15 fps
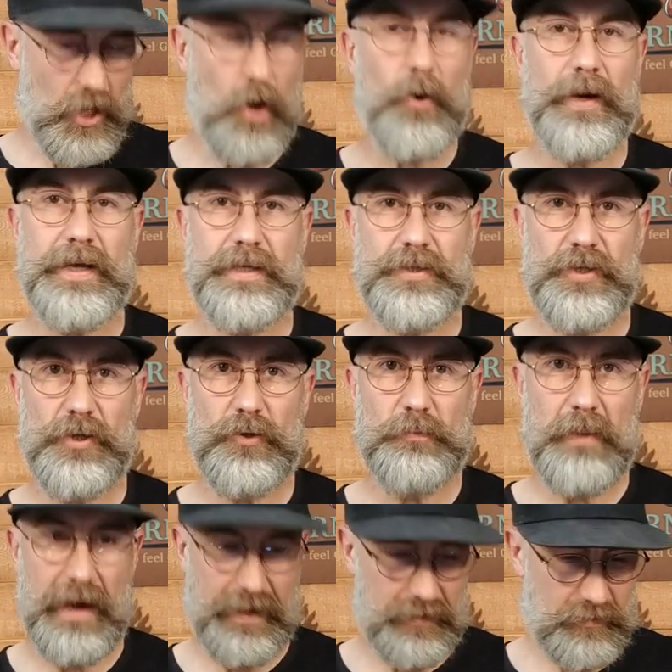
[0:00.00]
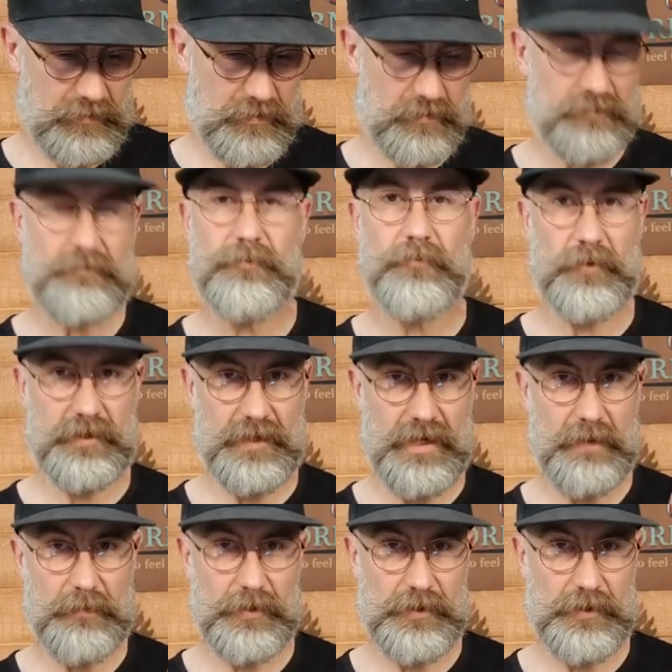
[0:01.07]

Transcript: Joey 2 Petals with the